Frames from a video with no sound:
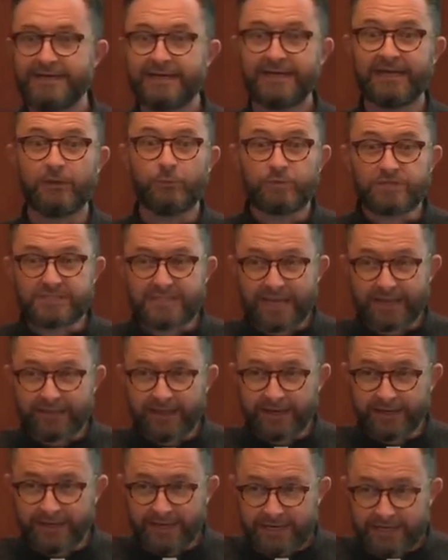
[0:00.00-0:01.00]
He was saying
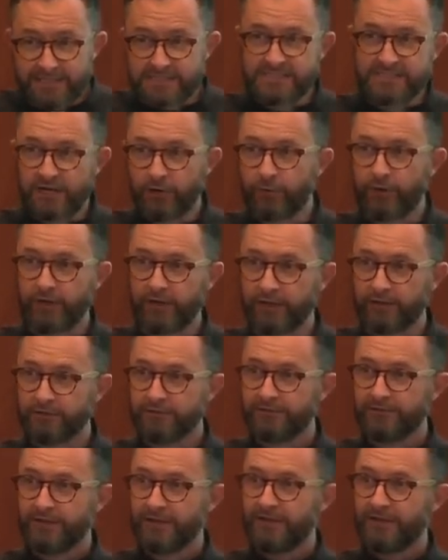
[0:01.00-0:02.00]
that in Syria,
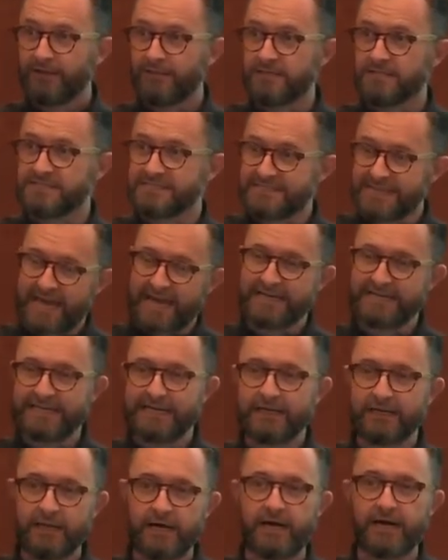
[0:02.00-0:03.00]
the
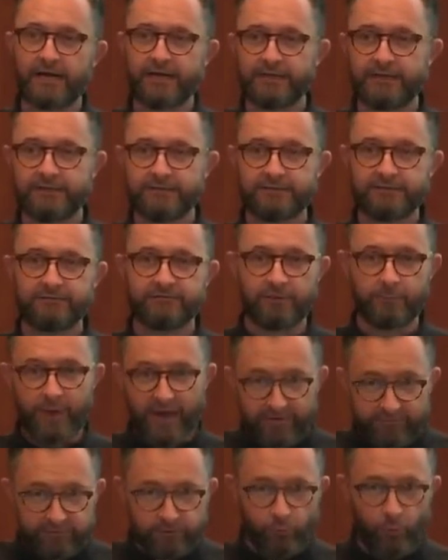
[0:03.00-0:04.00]
standing line from
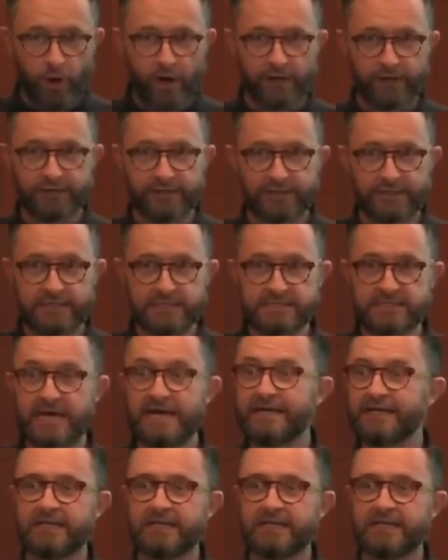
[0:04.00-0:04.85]
everyone is